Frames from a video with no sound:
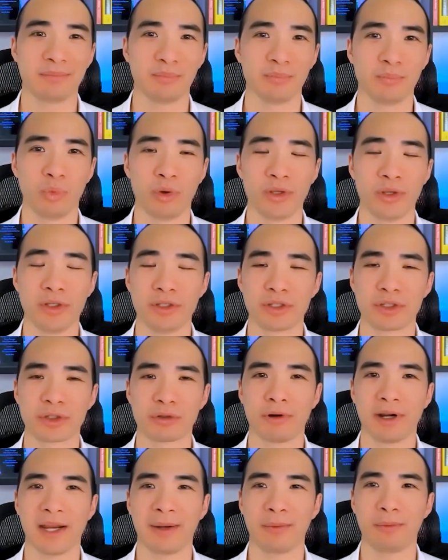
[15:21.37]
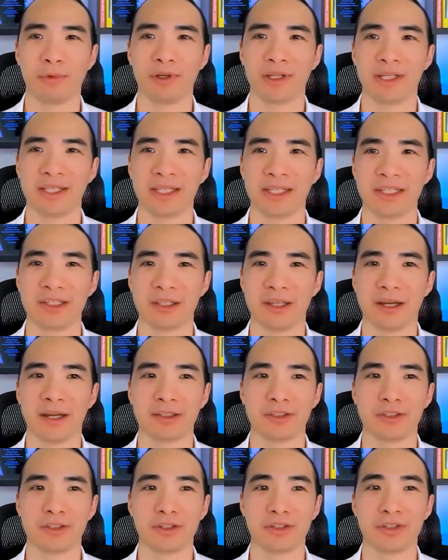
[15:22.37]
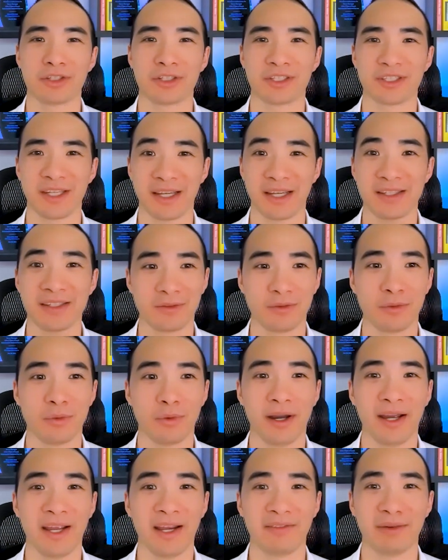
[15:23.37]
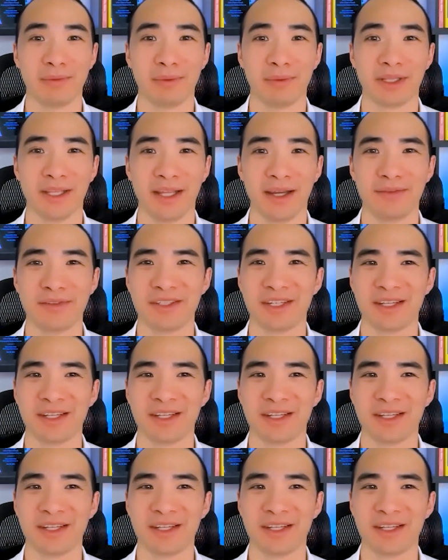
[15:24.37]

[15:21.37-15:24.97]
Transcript: what you described really leads a lot to your success and why everyone loves it.